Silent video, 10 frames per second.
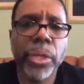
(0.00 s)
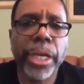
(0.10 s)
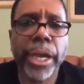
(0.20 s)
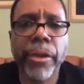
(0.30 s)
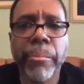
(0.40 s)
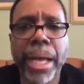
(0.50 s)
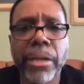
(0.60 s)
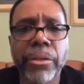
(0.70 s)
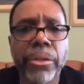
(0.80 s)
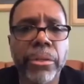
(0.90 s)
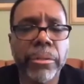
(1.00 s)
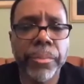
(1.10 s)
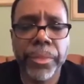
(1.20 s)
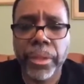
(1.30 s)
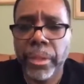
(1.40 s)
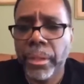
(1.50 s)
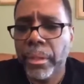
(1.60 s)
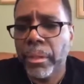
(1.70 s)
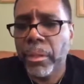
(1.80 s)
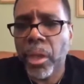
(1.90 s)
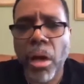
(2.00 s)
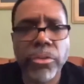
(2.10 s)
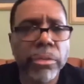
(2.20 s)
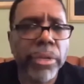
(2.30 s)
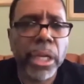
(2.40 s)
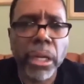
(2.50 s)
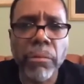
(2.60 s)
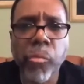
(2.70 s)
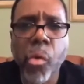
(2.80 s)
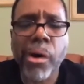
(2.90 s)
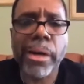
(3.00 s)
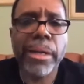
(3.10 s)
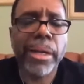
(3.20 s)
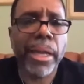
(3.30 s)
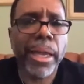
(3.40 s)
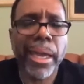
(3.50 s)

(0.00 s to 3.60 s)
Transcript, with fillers: We care about your loss of a loved one.